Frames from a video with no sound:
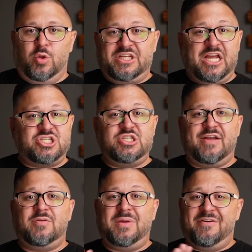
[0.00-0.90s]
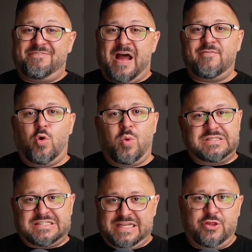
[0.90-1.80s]
only catch is you have to be a
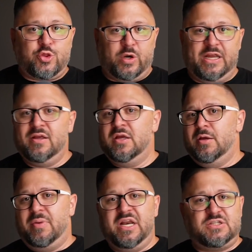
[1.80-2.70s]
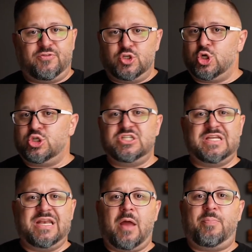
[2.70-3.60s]
501c3, but it's for churches
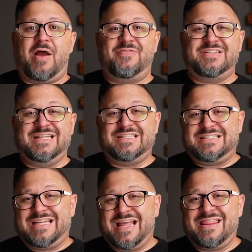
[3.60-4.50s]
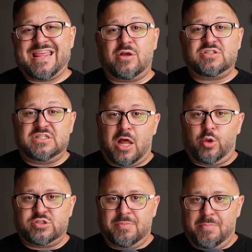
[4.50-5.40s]
and nonprofits. It's
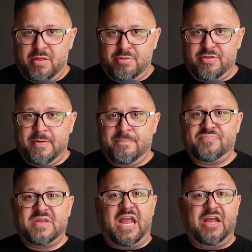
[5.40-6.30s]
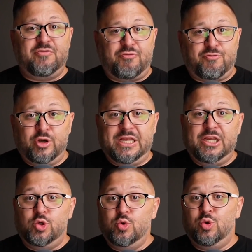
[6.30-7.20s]
$10,000 a month and free
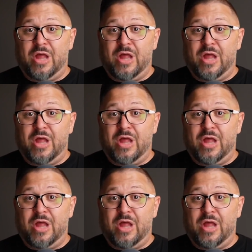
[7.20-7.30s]
Google